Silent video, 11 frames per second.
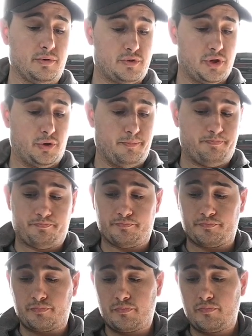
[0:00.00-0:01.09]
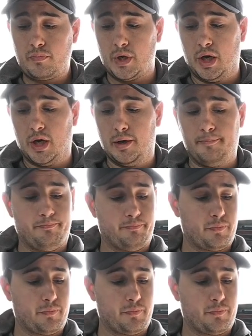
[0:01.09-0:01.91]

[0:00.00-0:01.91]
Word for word: So, um...